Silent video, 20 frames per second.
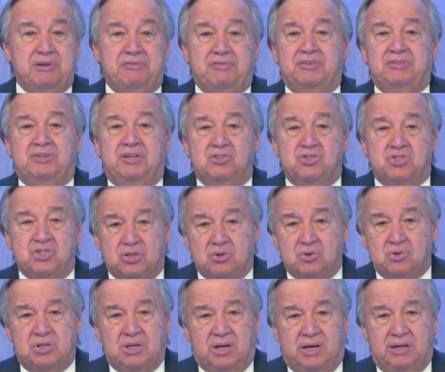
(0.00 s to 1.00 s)
Preventing
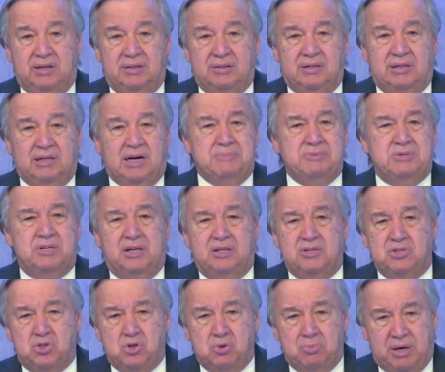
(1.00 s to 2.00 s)
genocide, crimes
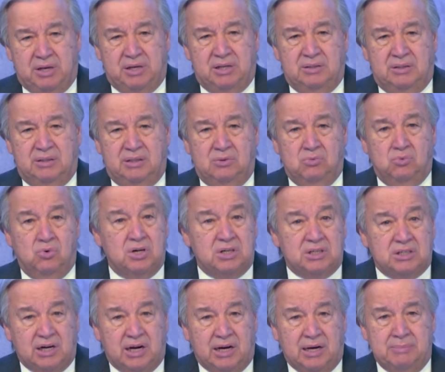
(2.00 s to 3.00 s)
against humanity,
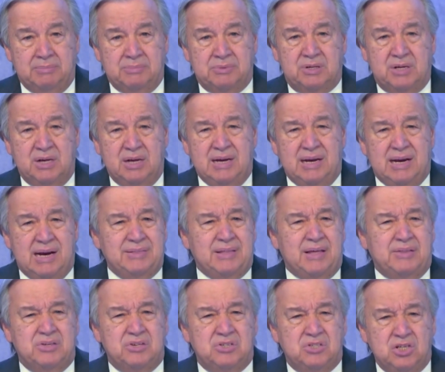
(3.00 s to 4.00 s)
war crimes,
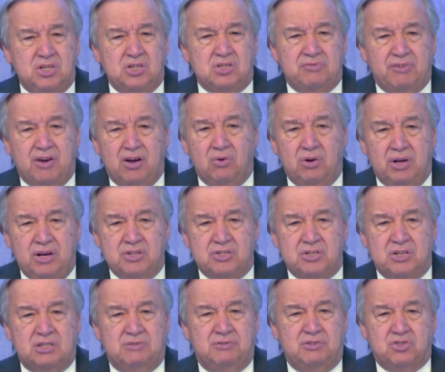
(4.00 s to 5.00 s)
and other serious
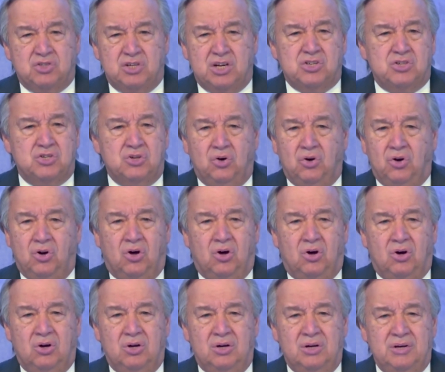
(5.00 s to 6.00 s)
violations of international
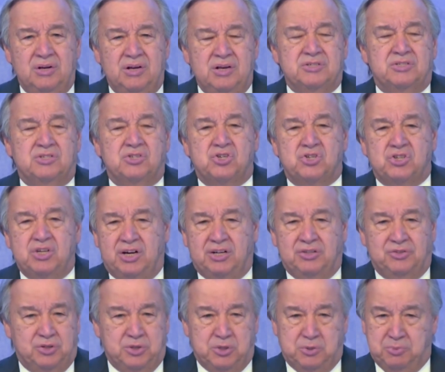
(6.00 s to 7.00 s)
law is a
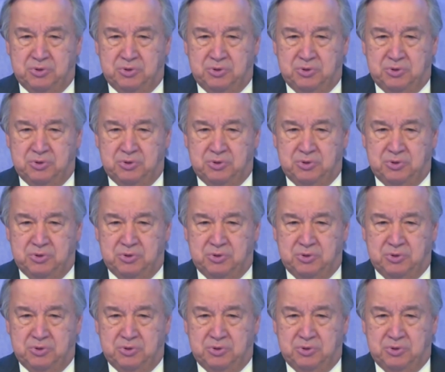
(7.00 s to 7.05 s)
shared